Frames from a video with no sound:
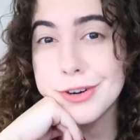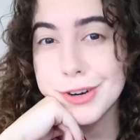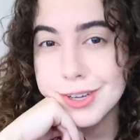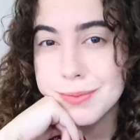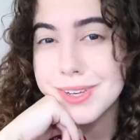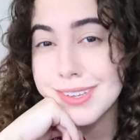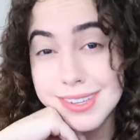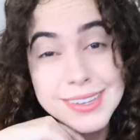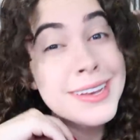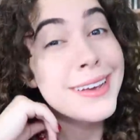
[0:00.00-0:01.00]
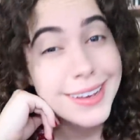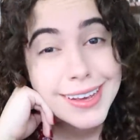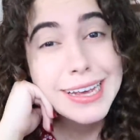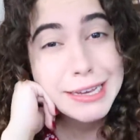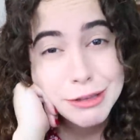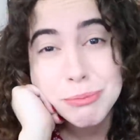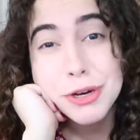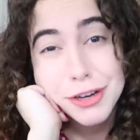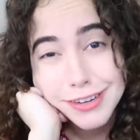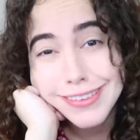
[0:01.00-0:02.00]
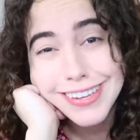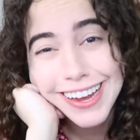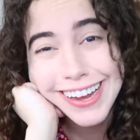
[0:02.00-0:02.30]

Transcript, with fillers: for Christmas is books.